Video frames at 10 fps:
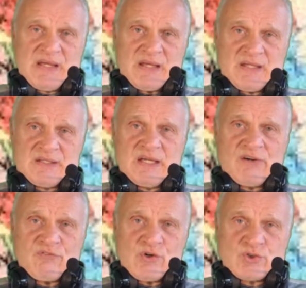And
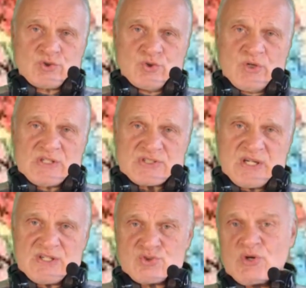therefore
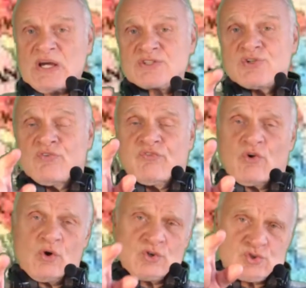USA tried to
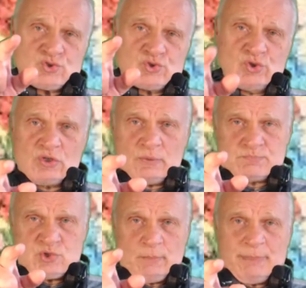force
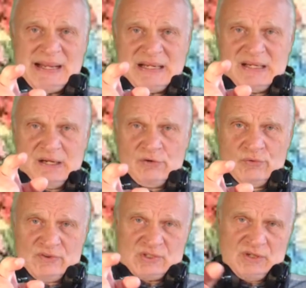Europe to buy
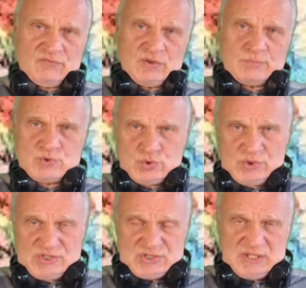everything from
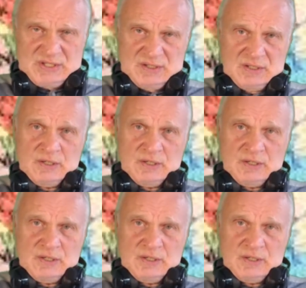USA.